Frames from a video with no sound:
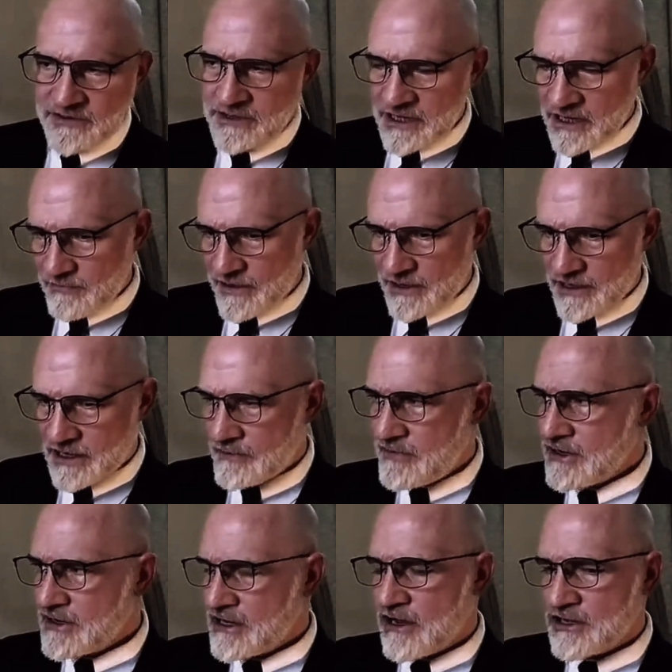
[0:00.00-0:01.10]
mean, think about it.
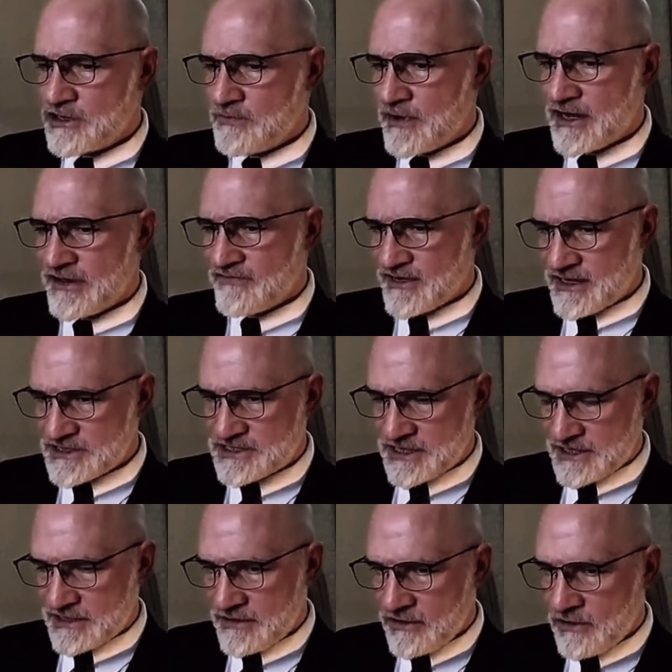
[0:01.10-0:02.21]
America occupied
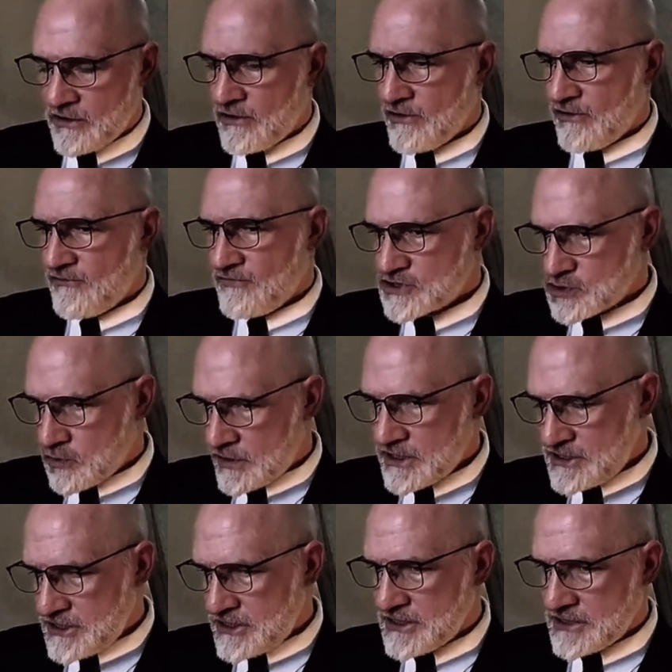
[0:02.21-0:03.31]
Afghanistan for
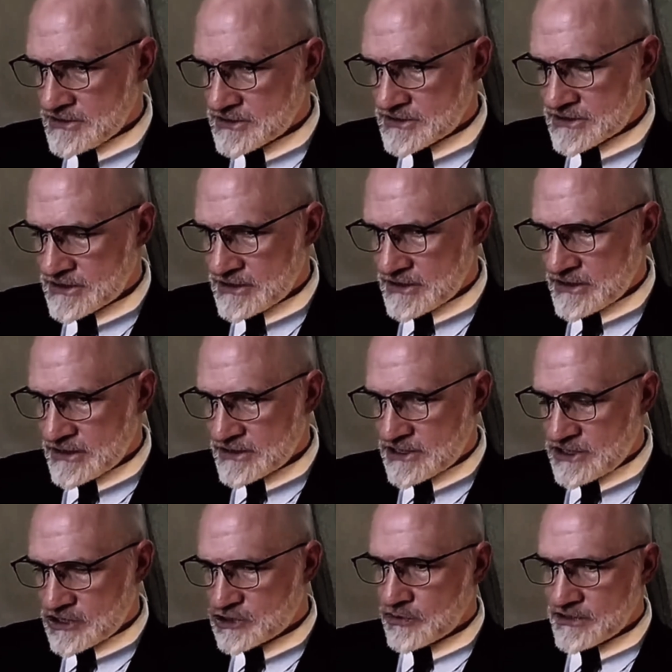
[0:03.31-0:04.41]
20 years
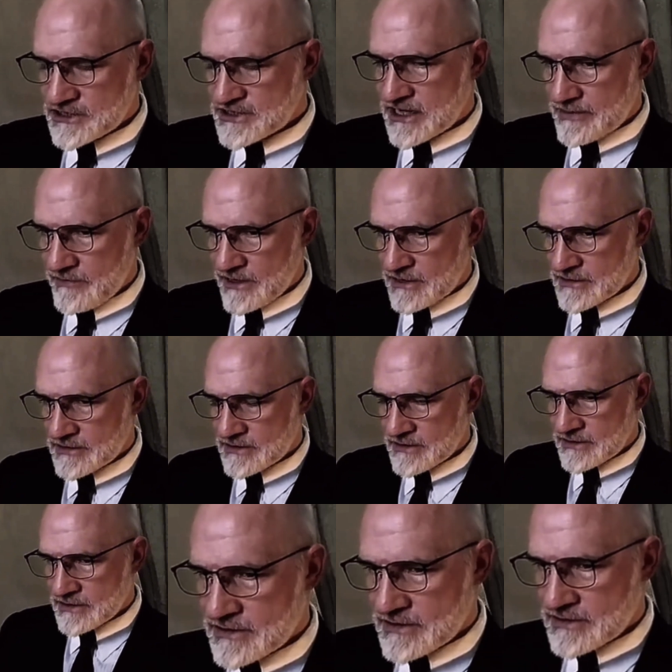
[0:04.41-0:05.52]
to destroy the Taliban.
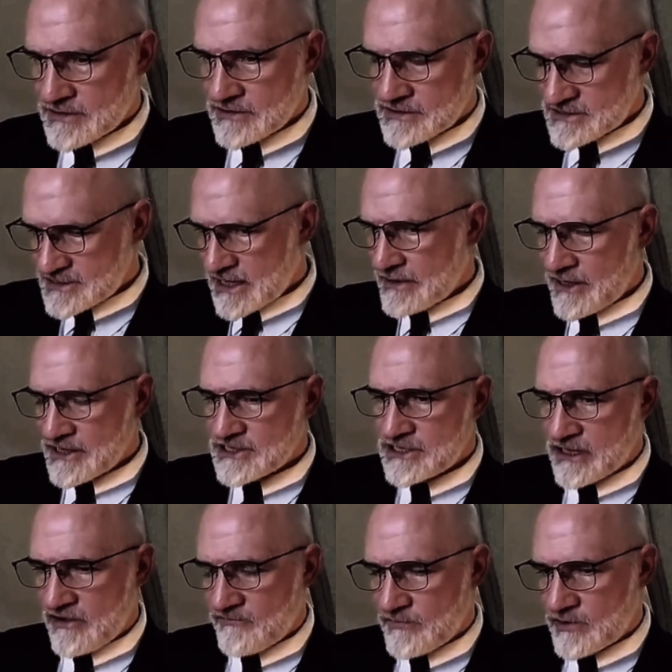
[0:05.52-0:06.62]
Taliban is
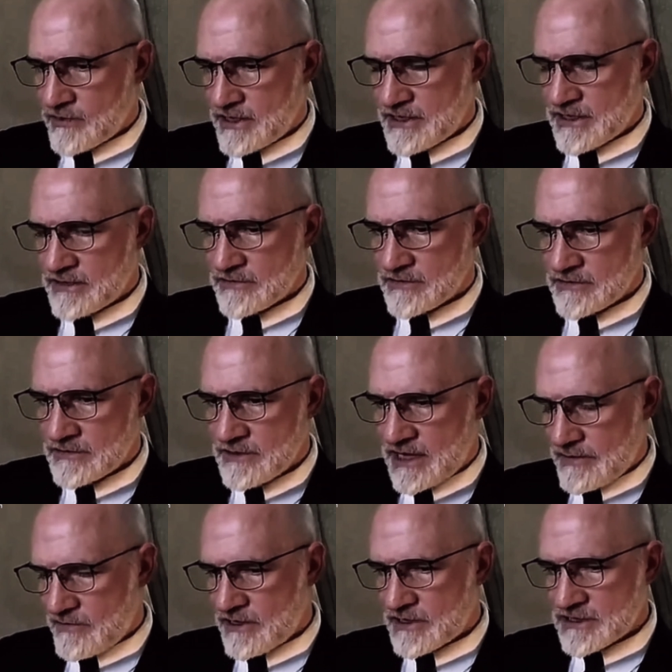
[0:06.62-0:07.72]
the government right now.
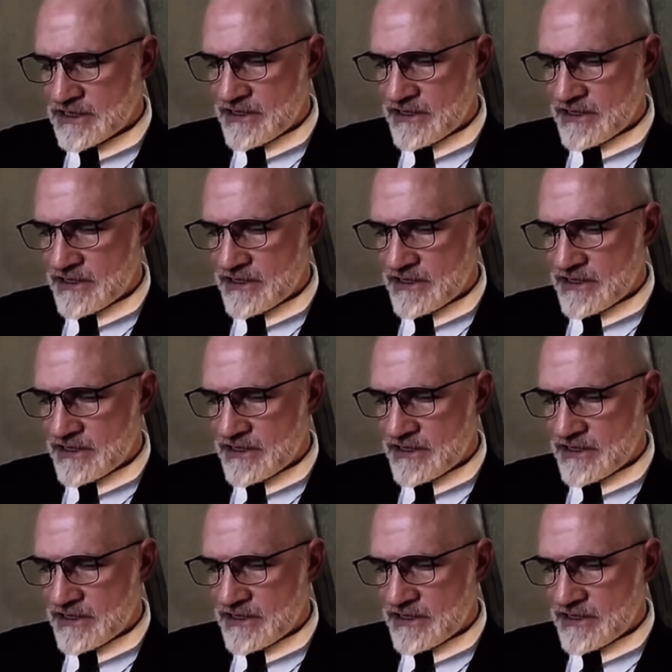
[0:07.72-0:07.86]
And America